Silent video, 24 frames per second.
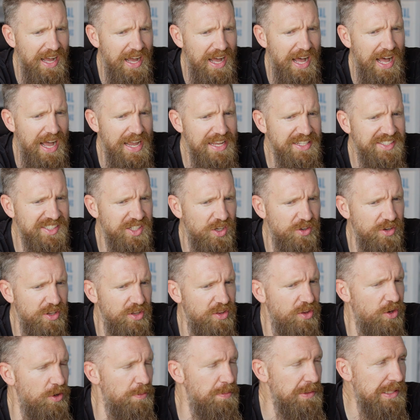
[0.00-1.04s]
I started a
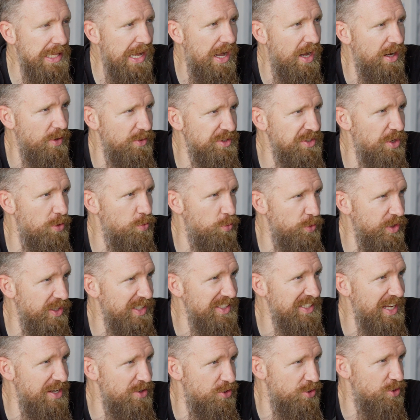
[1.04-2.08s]
little blog. It was called
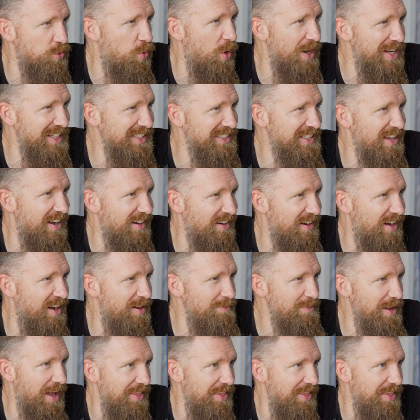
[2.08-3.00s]
realestateinyour20s.com.